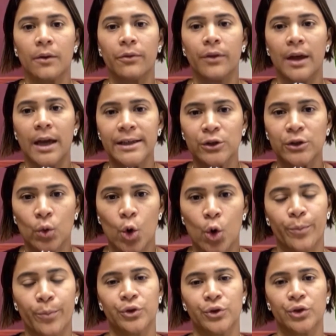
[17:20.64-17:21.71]
there is
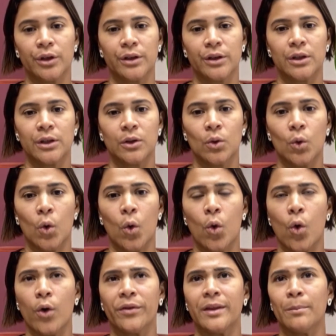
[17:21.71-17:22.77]
no opportunity
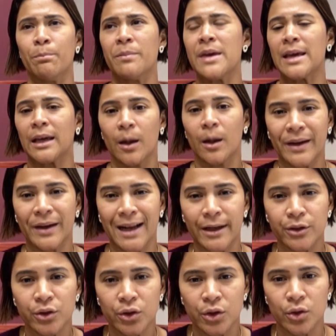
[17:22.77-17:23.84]
or making up an
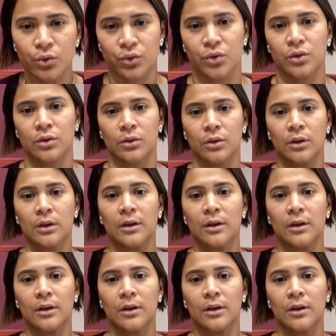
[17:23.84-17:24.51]
excuse.